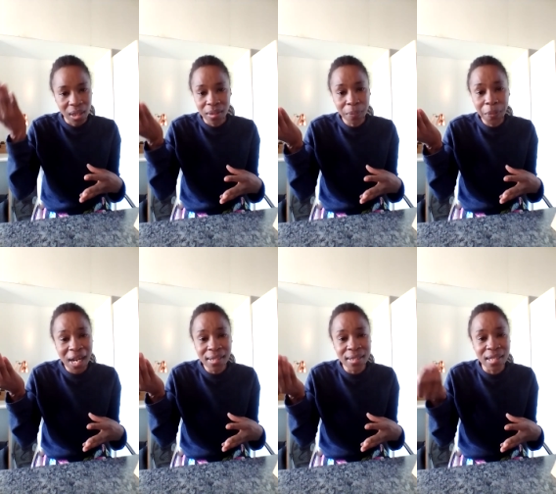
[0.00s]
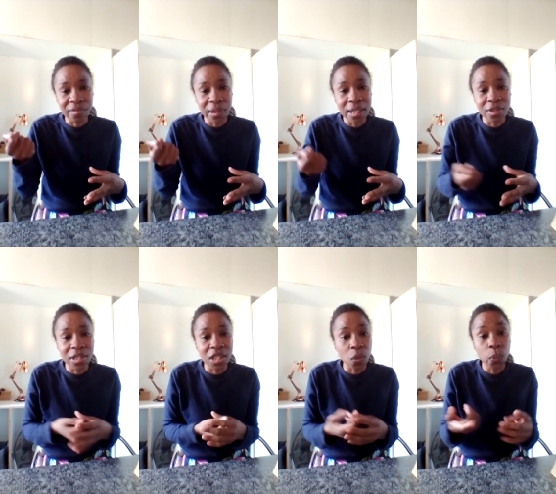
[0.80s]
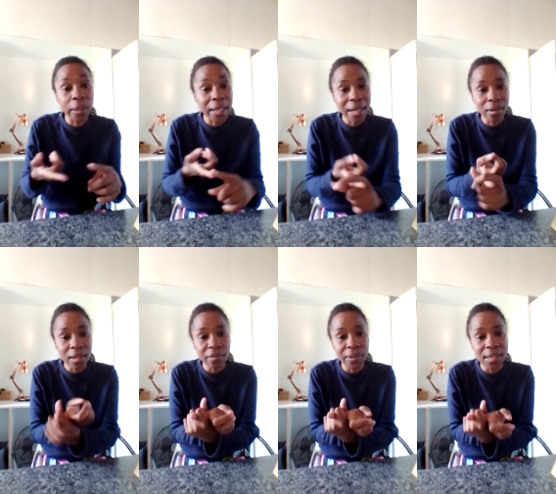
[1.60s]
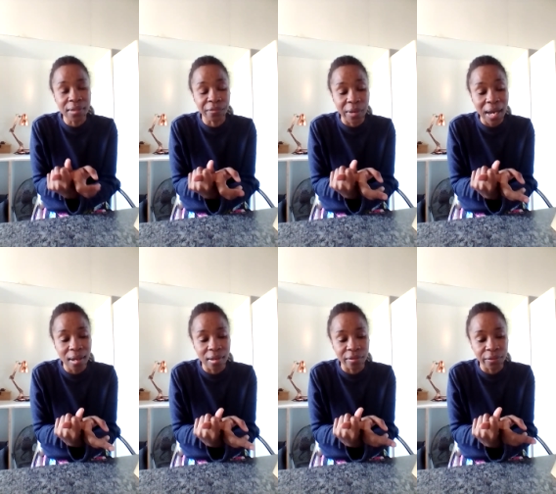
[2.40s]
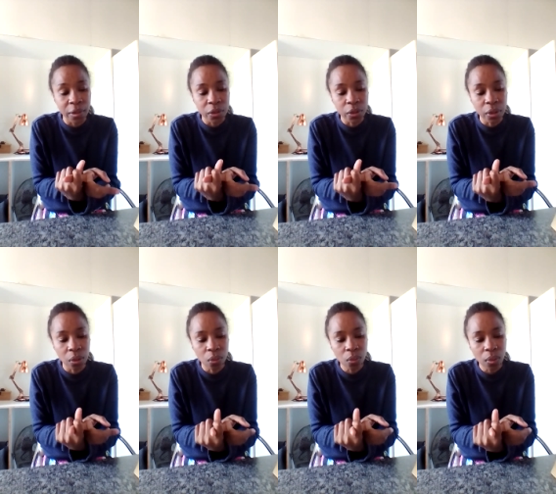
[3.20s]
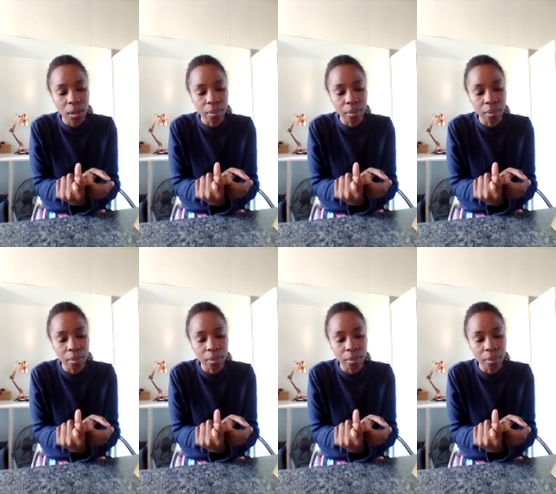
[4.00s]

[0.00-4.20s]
the prices have increased. We cannot even survive. You